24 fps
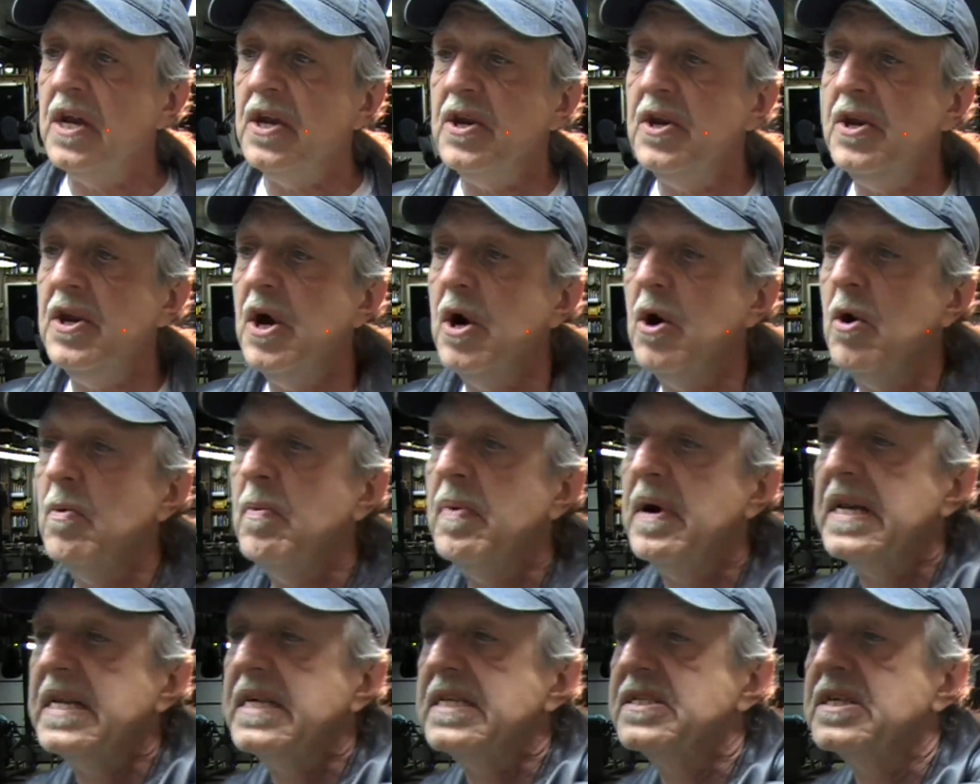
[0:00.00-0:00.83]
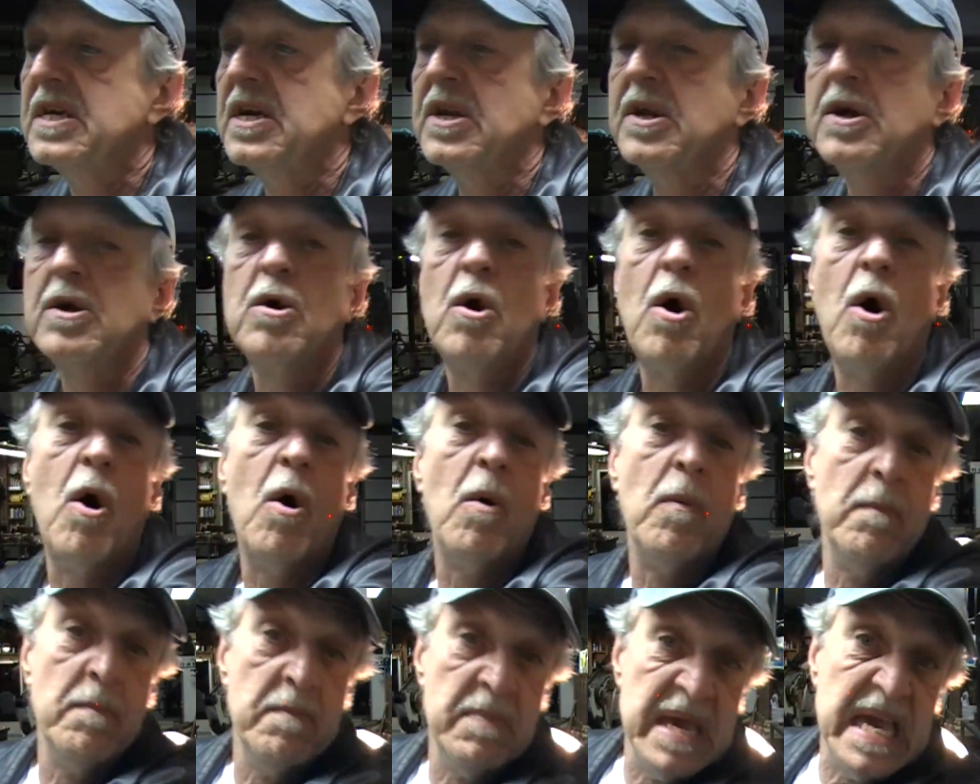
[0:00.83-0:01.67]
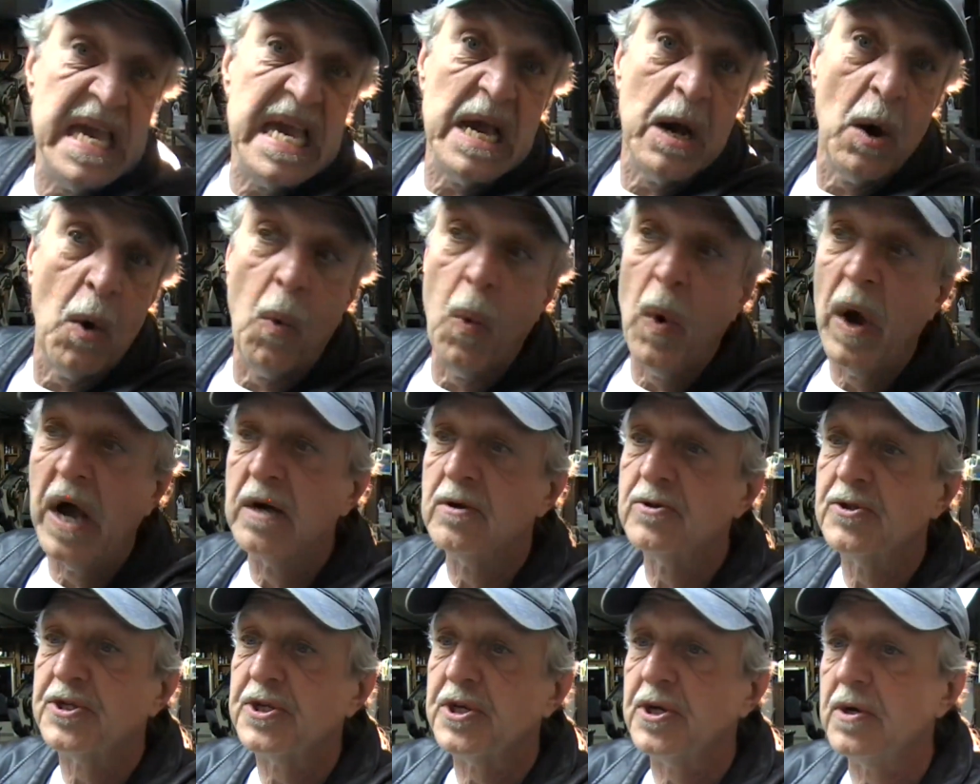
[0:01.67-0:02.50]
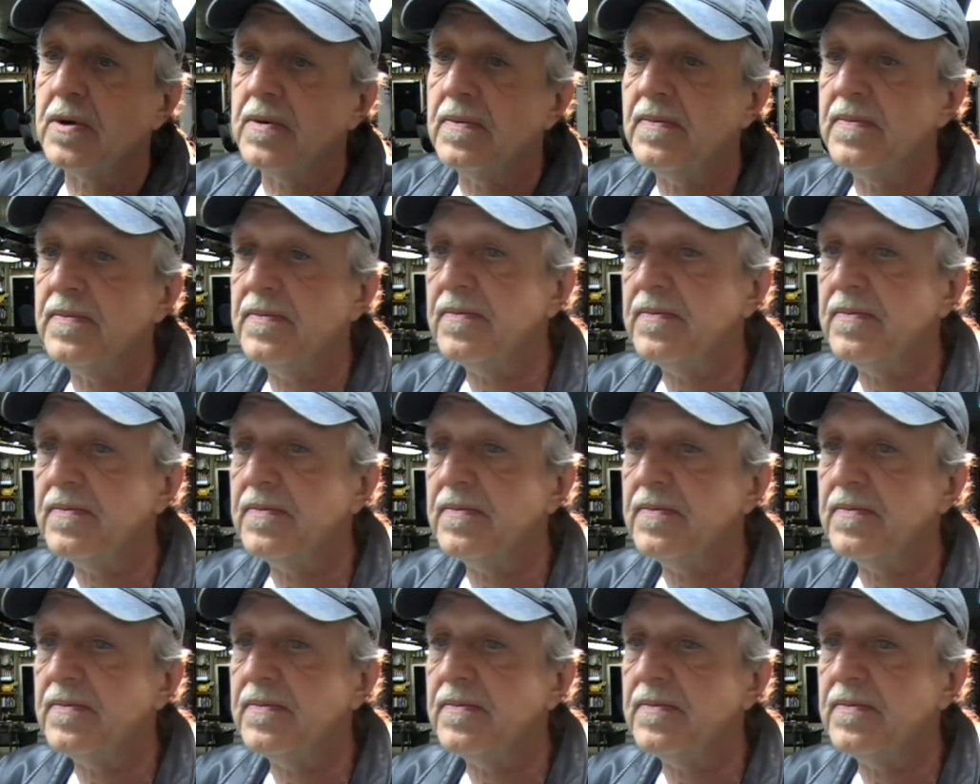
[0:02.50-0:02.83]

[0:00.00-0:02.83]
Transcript: nobody's going to call me a welcher.